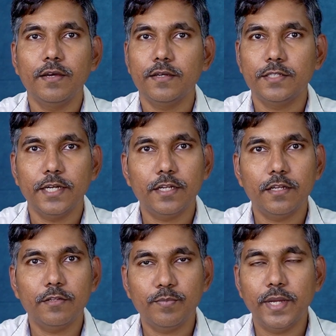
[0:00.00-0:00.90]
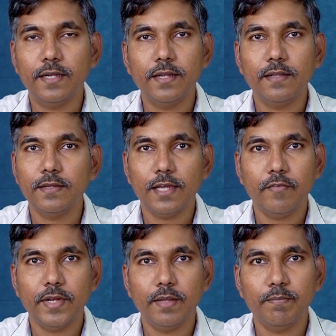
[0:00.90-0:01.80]
shutter speed doesn't have
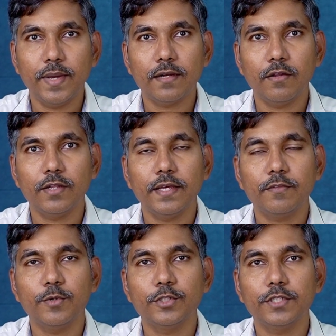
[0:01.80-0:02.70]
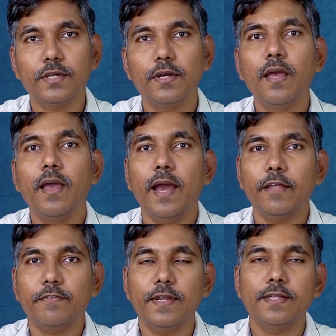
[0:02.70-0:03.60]
an impact on the exposure. As
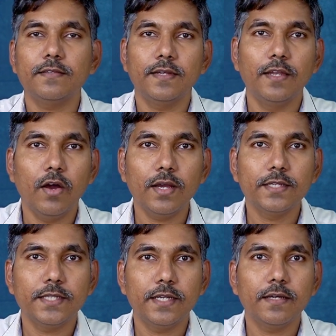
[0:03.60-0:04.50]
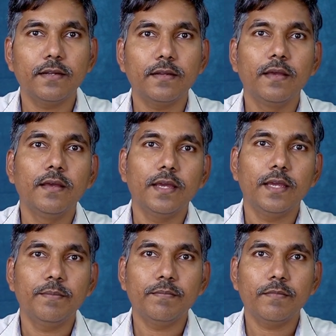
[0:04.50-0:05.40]
well as longer shutter
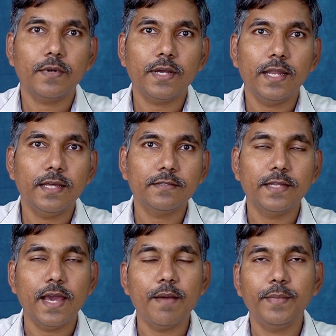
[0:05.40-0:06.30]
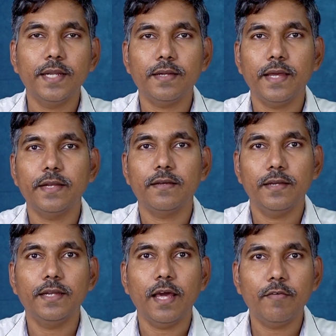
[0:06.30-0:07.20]
collects the ambient light,
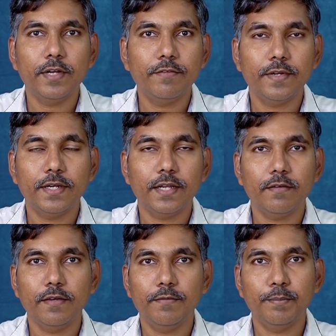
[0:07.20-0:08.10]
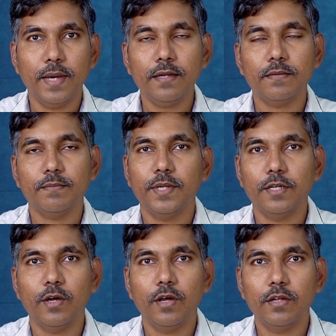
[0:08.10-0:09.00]
it have a different impact but
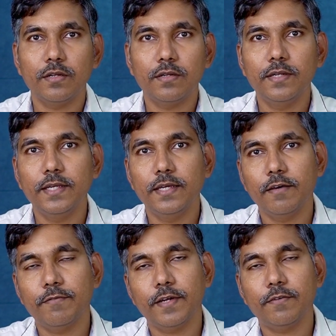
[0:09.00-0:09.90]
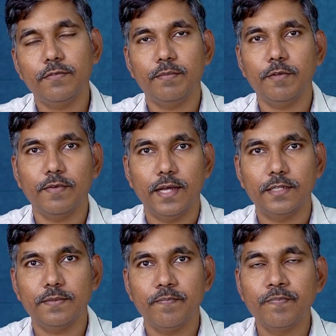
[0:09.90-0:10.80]
not the effect from the flash.
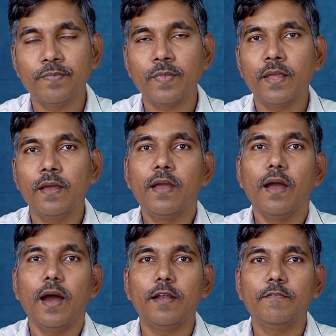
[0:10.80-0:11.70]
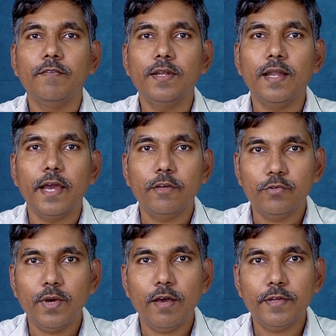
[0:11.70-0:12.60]
And will
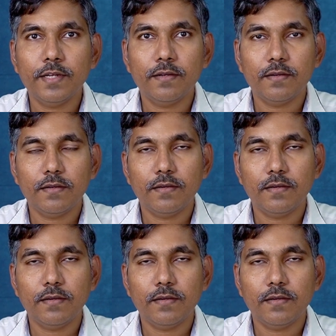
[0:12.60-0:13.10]
ISO have an